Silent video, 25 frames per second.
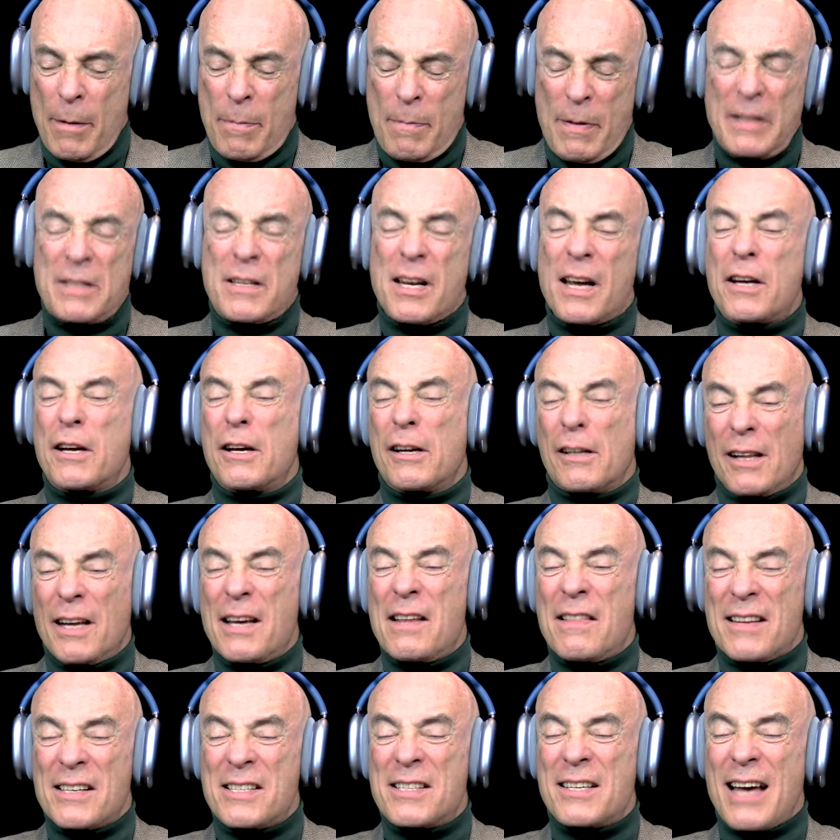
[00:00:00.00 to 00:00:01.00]

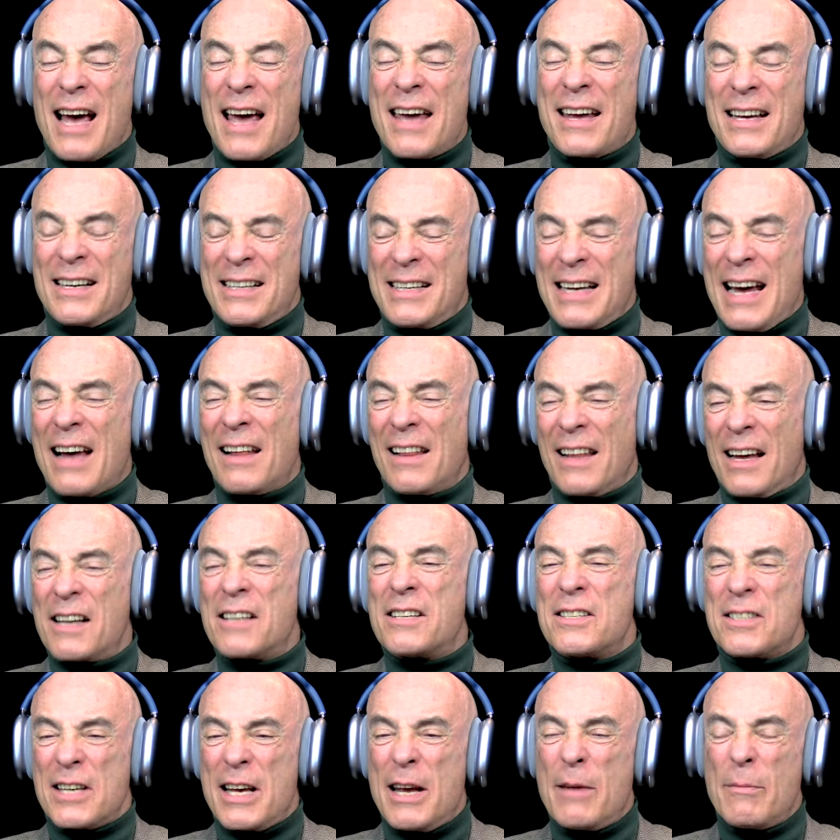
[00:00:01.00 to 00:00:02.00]
particularly the
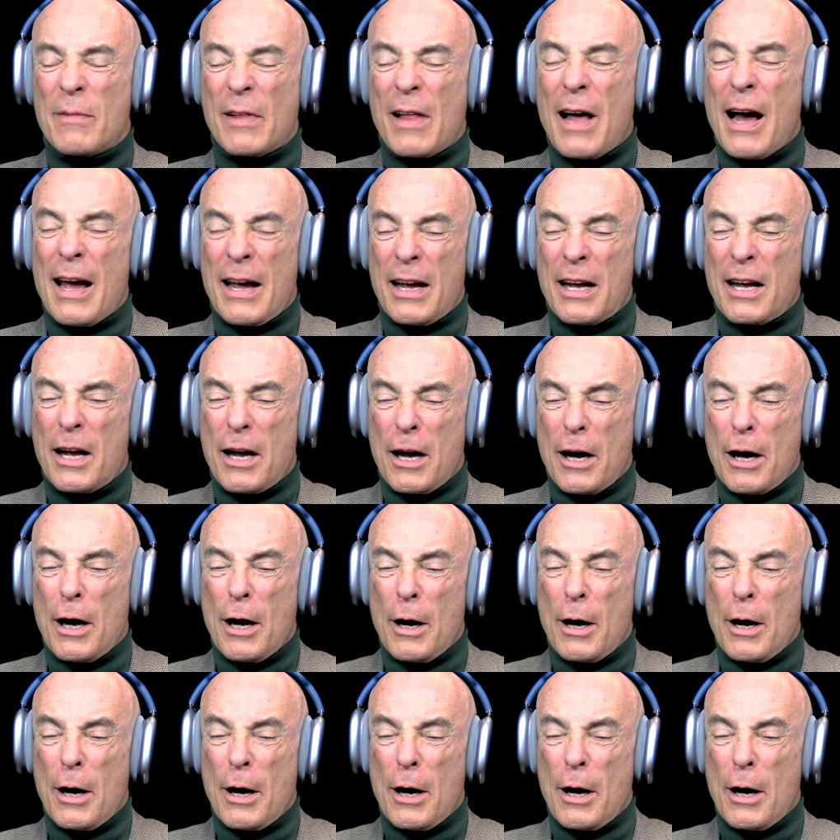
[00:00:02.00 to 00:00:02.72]
psychedelics seem like